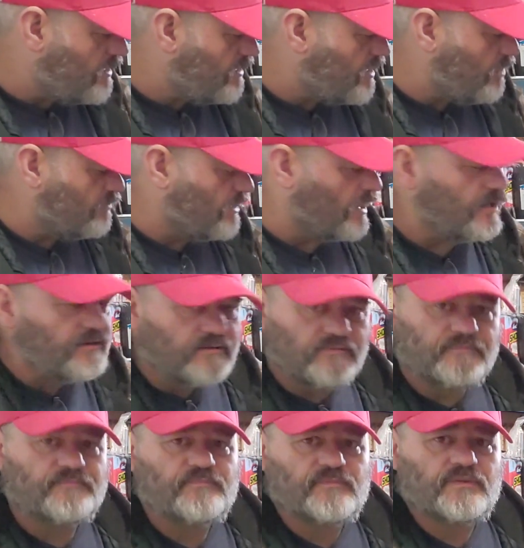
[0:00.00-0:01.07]
it out yet
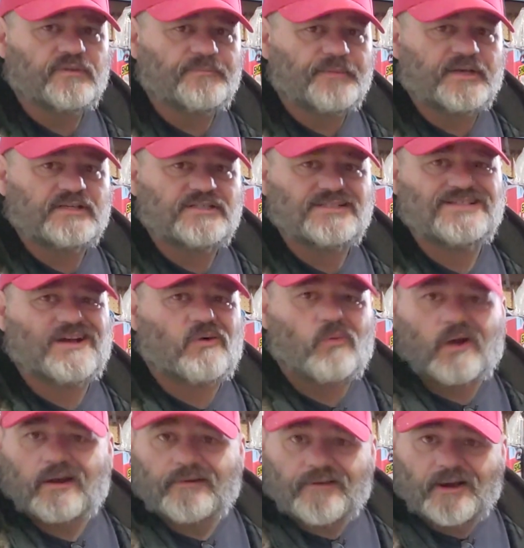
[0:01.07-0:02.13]
because it's not
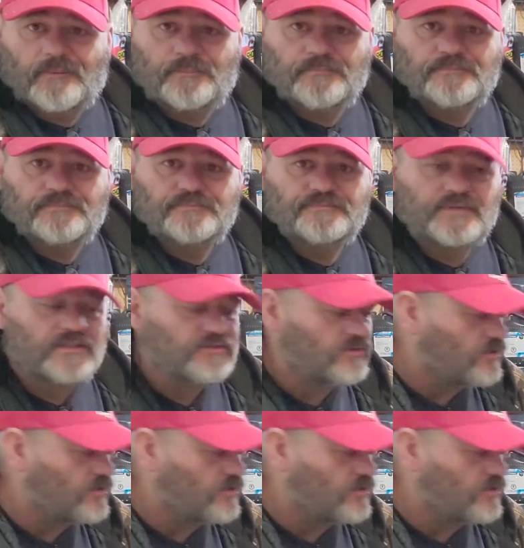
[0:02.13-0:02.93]
wired up. I still